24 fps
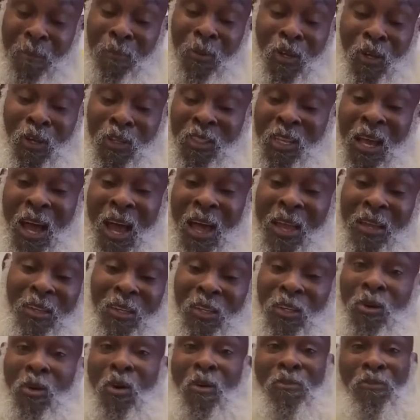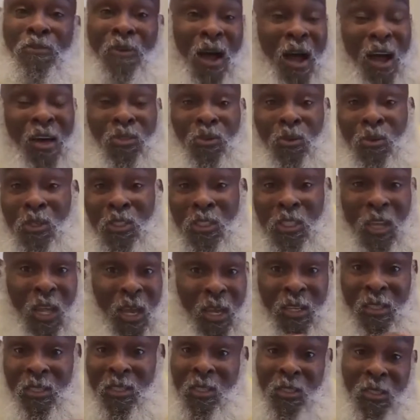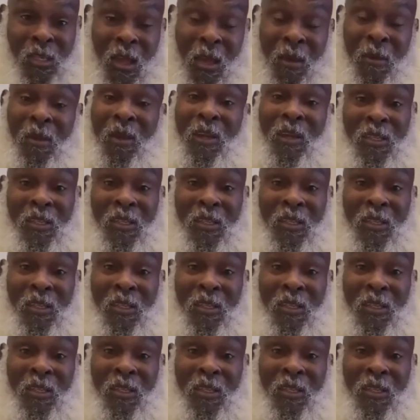Because the idea of fathering stays the same.